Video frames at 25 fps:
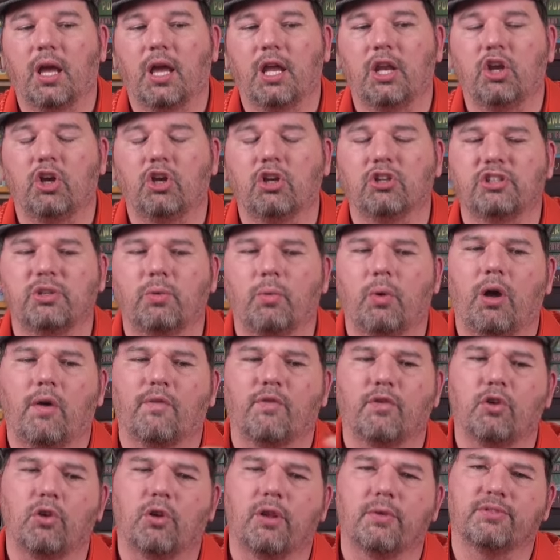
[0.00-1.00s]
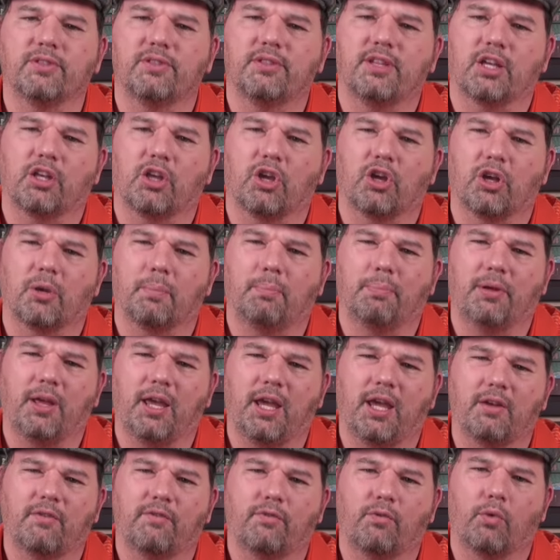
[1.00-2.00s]
And you could say, well, if you know that was a deck you could have
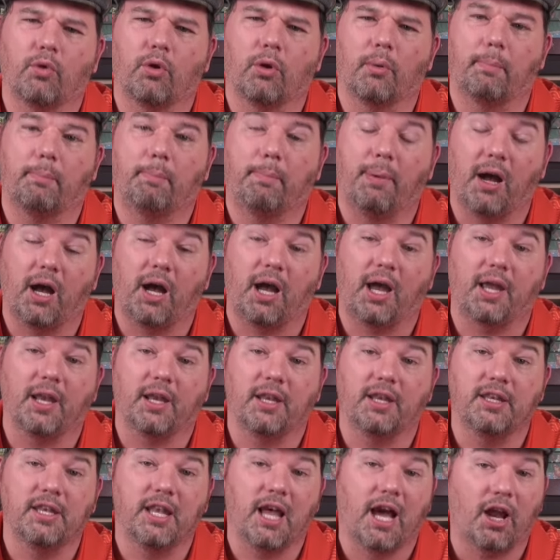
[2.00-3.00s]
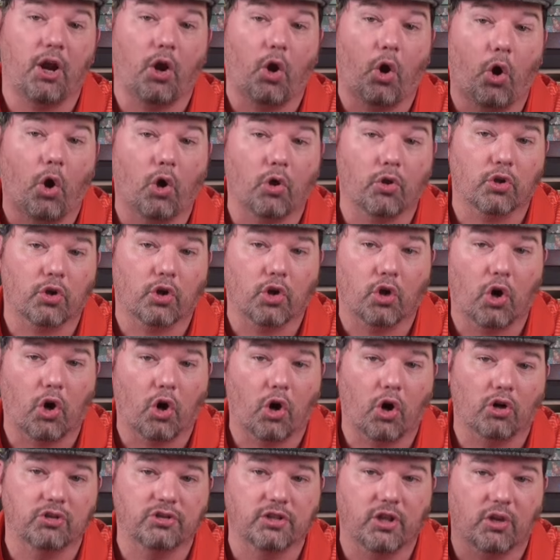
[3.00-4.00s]
planned for, but not all the
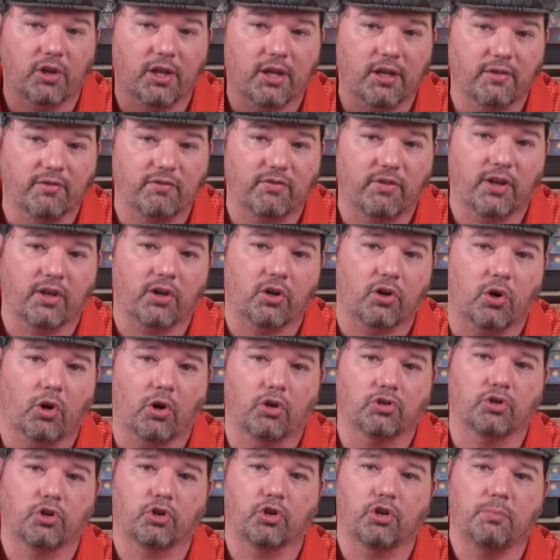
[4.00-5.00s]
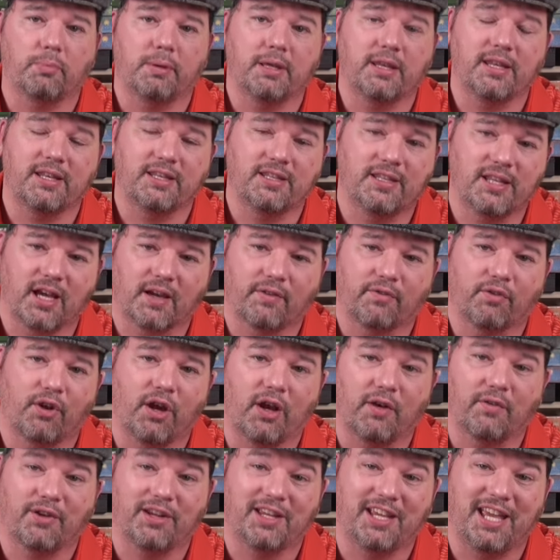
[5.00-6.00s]
cards, not all the event cards are going to be in the deck
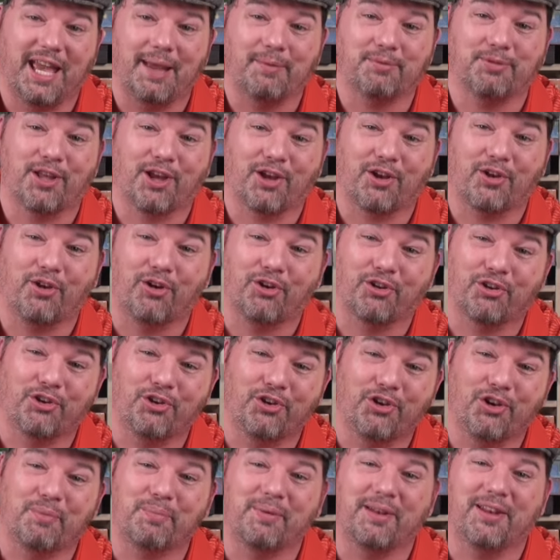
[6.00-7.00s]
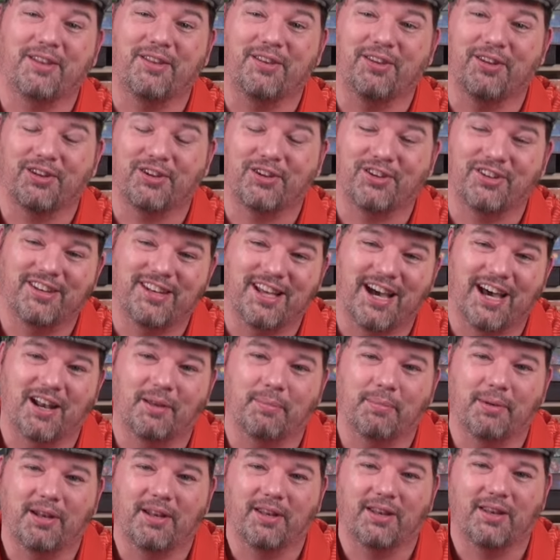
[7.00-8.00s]
for every game. So that card could have been in there and could
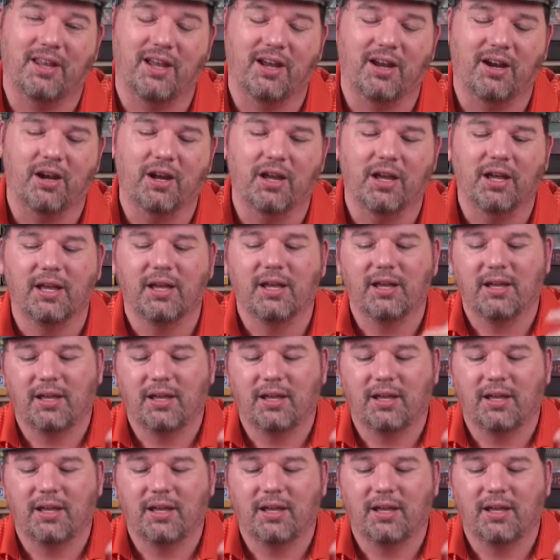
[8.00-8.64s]
not have been in there.